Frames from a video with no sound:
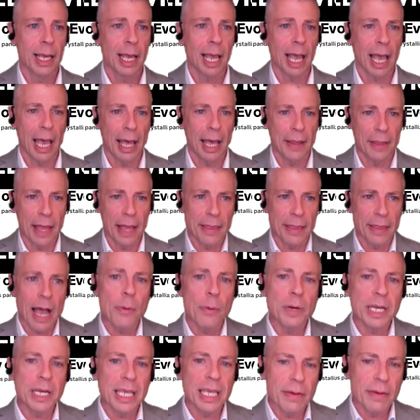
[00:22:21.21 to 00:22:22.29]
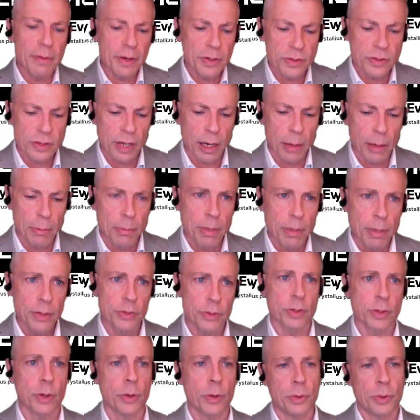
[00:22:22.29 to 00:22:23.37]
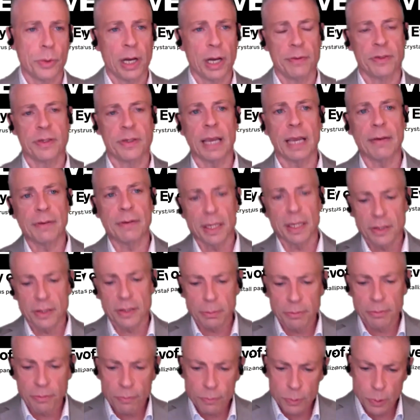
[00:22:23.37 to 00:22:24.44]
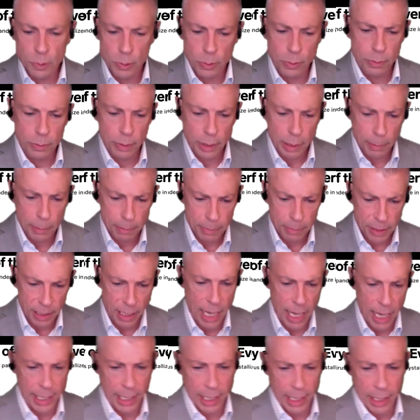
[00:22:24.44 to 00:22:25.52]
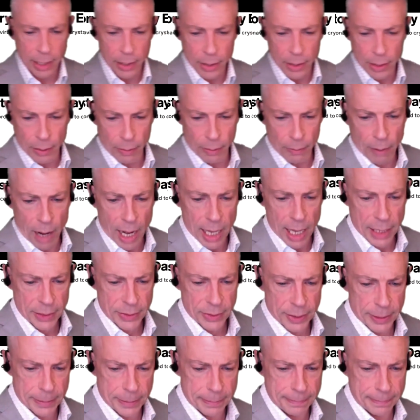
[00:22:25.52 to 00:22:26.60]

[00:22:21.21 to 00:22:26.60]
and that would give us some zone of safety, some forward planning horizon.